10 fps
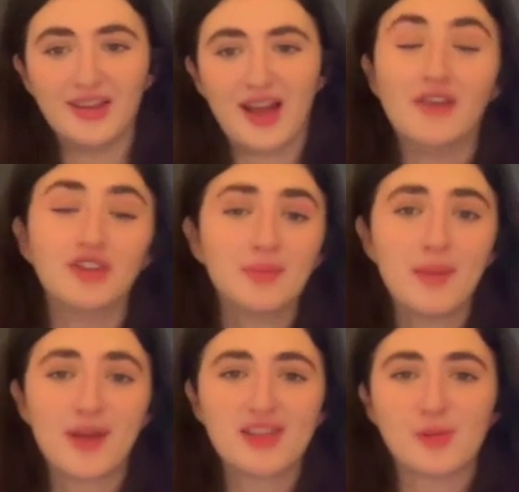I've done my
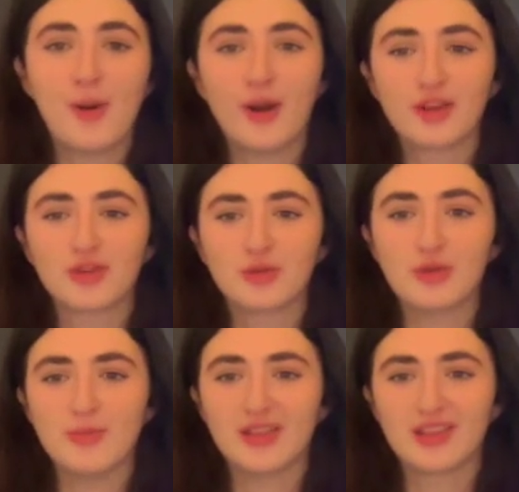best to parse through
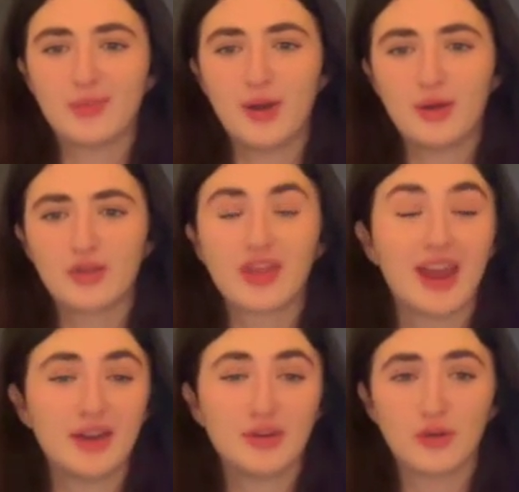the myths about her that
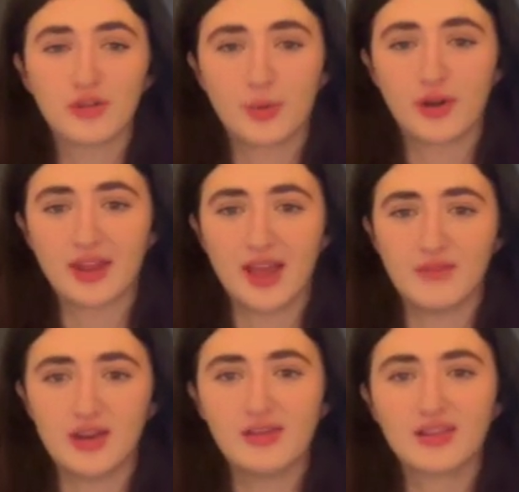had no supporting
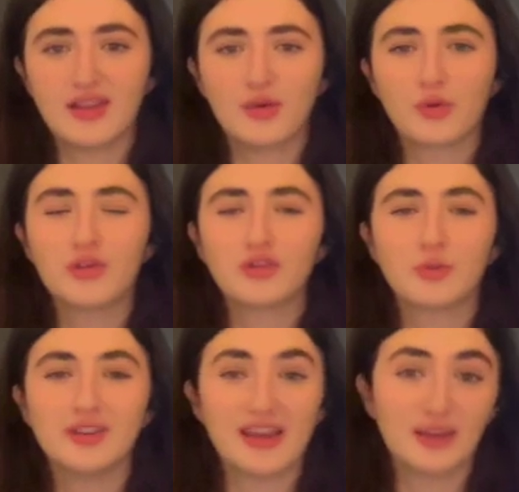evidence in order to
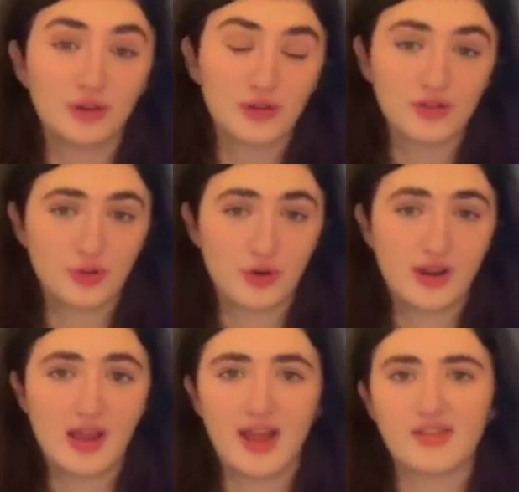retell her
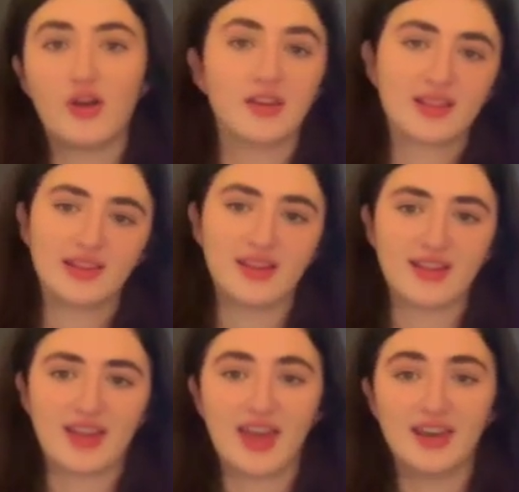story as honestly as I
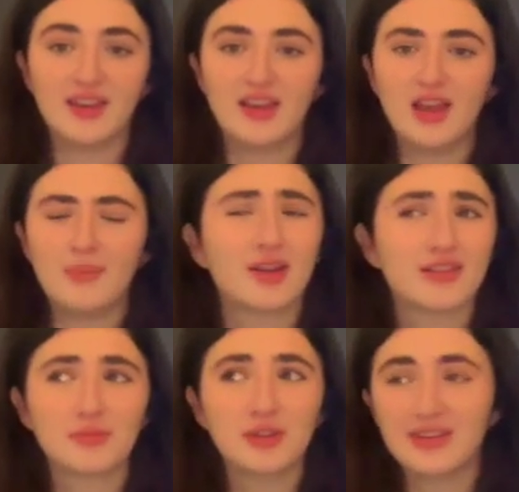can, because
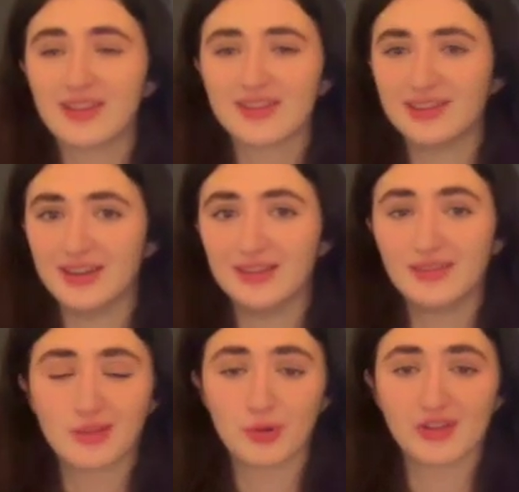it really doesn't need
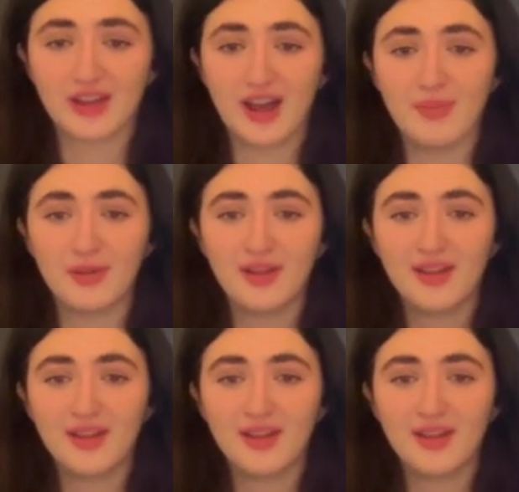sprucing up.